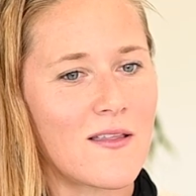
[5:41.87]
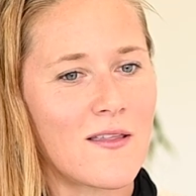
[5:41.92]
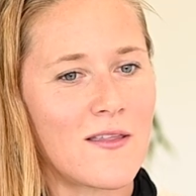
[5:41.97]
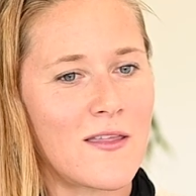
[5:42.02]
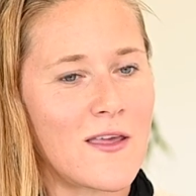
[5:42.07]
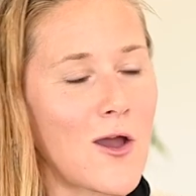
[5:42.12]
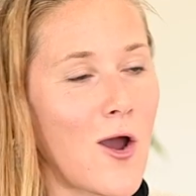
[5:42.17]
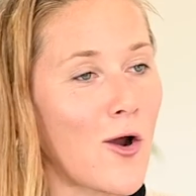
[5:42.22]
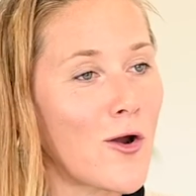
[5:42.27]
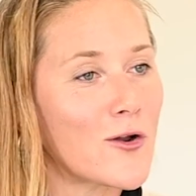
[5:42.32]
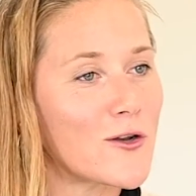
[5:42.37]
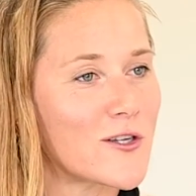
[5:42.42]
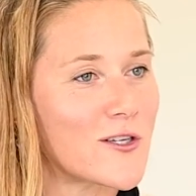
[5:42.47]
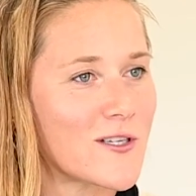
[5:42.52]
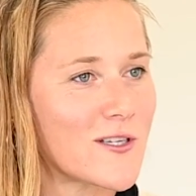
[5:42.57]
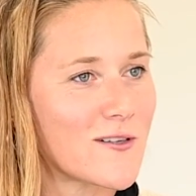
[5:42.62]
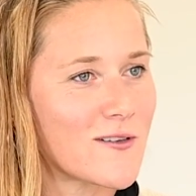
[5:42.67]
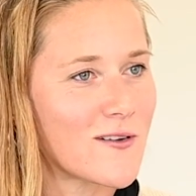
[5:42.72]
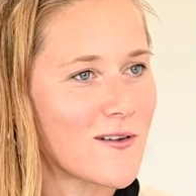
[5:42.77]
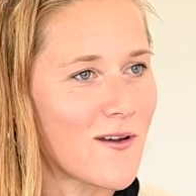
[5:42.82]
the
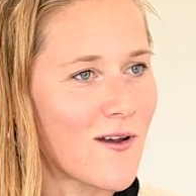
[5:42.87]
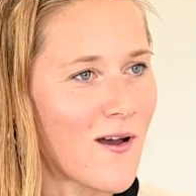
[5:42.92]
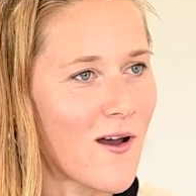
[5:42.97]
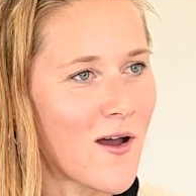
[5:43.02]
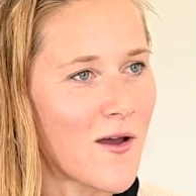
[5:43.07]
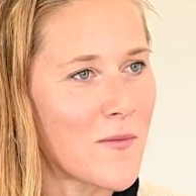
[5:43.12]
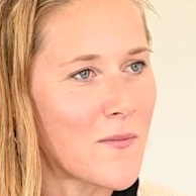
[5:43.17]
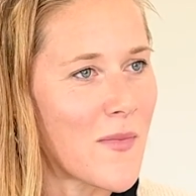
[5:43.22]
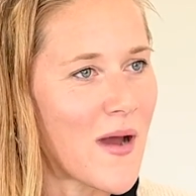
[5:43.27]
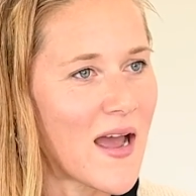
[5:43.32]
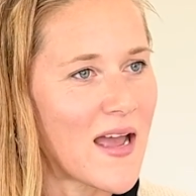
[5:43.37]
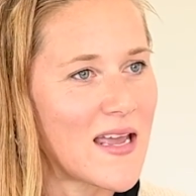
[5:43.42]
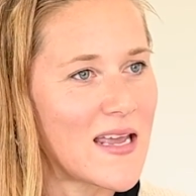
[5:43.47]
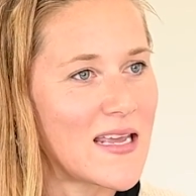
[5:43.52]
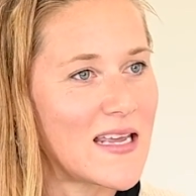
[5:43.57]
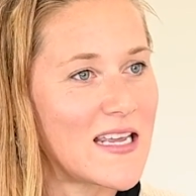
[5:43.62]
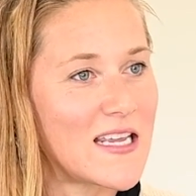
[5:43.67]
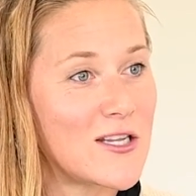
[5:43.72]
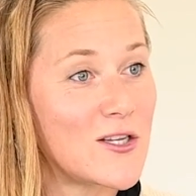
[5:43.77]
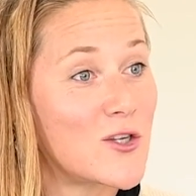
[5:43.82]
art, on
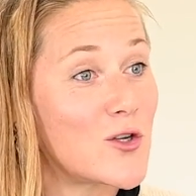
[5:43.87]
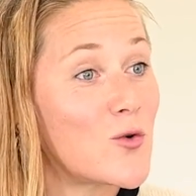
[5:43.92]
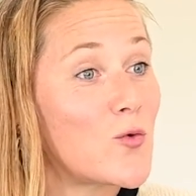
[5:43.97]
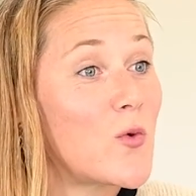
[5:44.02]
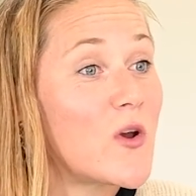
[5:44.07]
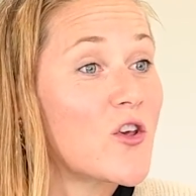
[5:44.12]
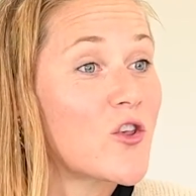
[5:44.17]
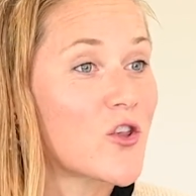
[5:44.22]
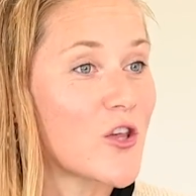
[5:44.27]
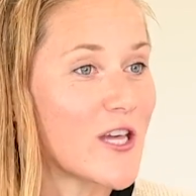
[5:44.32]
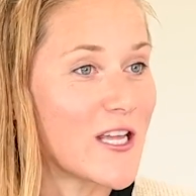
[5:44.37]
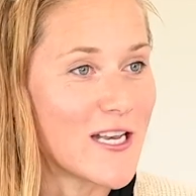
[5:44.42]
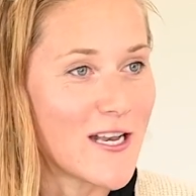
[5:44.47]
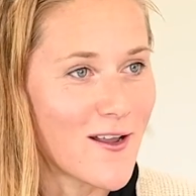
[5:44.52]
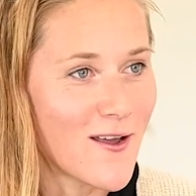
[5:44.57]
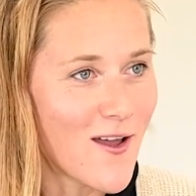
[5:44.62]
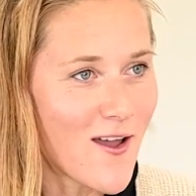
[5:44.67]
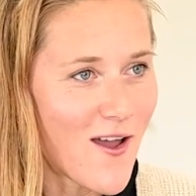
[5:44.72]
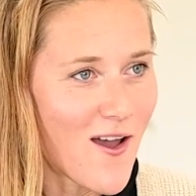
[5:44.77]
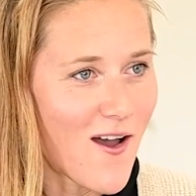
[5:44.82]
my
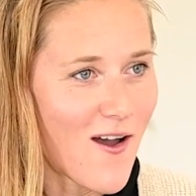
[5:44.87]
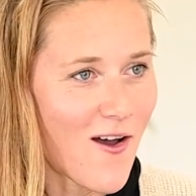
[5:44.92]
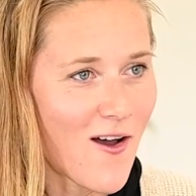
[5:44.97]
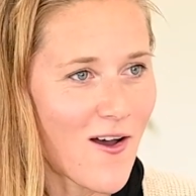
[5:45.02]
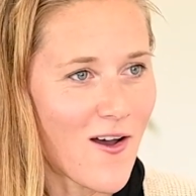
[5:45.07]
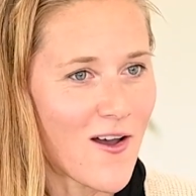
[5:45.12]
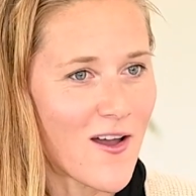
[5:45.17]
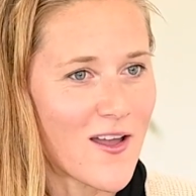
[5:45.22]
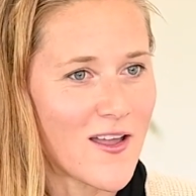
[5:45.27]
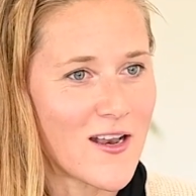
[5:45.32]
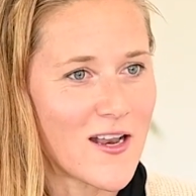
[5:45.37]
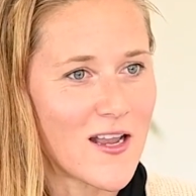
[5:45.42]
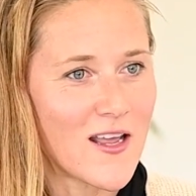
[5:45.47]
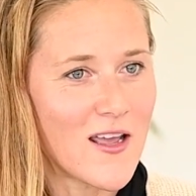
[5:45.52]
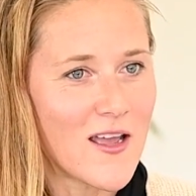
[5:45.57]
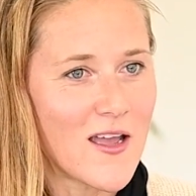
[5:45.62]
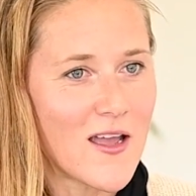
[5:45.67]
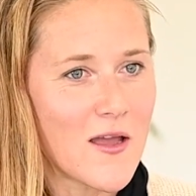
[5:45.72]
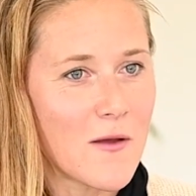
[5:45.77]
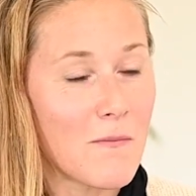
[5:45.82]
intuition, on
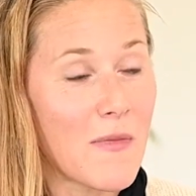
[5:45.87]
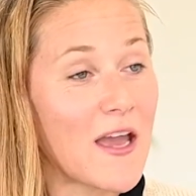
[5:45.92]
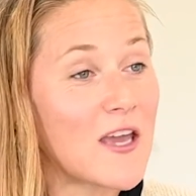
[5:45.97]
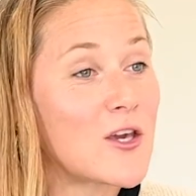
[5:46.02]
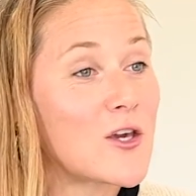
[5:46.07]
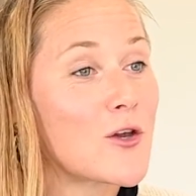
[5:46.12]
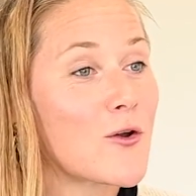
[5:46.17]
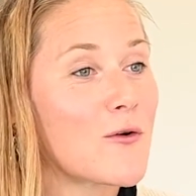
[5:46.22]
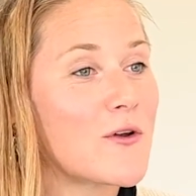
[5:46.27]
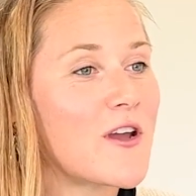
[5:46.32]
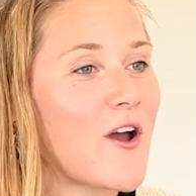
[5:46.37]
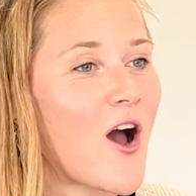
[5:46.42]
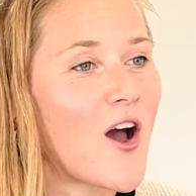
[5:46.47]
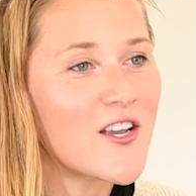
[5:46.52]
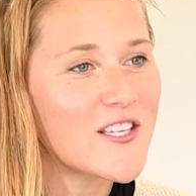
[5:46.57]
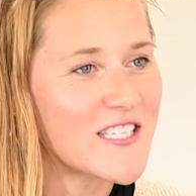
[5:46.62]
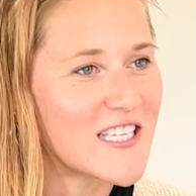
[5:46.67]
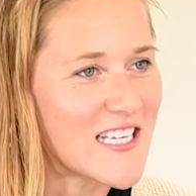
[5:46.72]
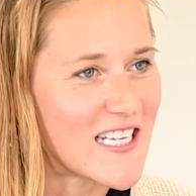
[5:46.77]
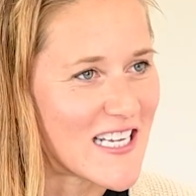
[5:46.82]
my
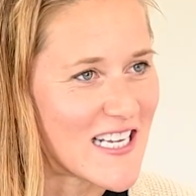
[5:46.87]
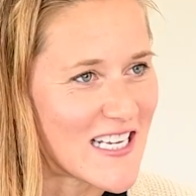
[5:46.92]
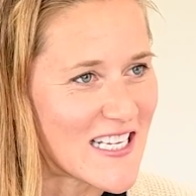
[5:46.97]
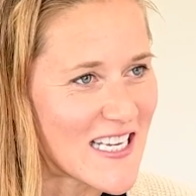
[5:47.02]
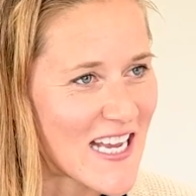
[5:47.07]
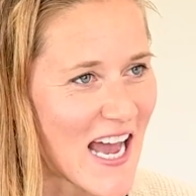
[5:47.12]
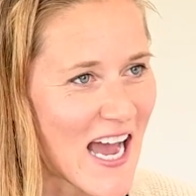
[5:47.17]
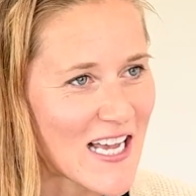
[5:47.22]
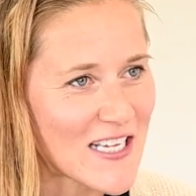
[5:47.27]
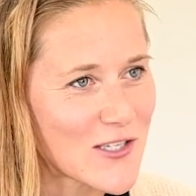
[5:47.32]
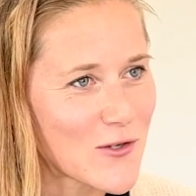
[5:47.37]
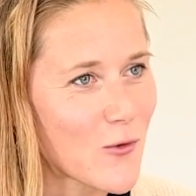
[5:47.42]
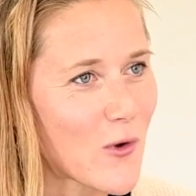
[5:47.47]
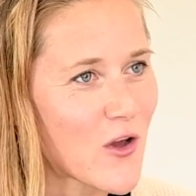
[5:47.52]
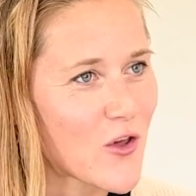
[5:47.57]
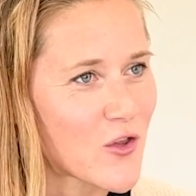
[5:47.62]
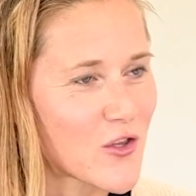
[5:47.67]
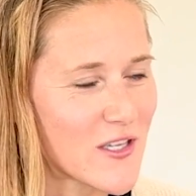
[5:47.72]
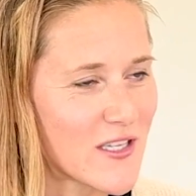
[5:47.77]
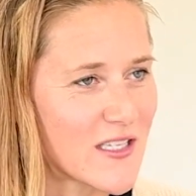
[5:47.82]
curiosity to ask
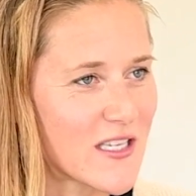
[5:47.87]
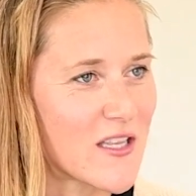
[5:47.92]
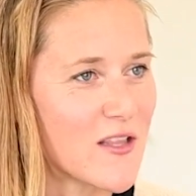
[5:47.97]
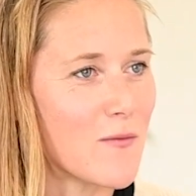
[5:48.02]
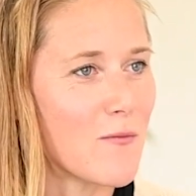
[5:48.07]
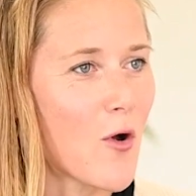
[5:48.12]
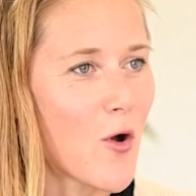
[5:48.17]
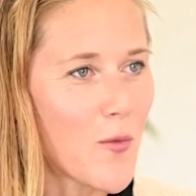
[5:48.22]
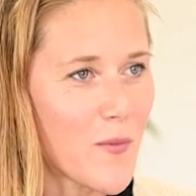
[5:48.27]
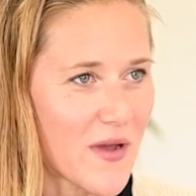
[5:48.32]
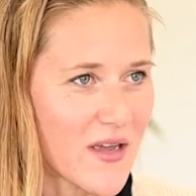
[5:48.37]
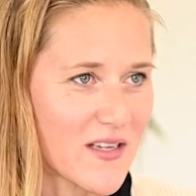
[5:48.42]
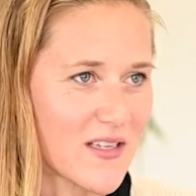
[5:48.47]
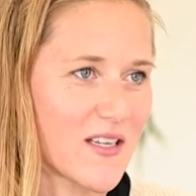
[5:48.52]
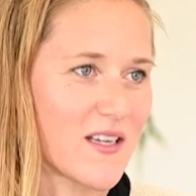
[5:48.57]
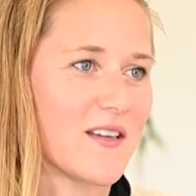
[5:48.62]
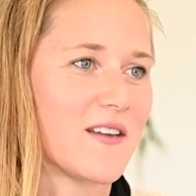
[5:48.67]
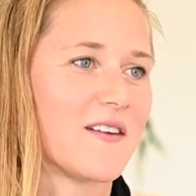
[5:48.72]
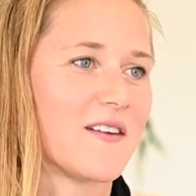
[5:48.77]
questions in the moment.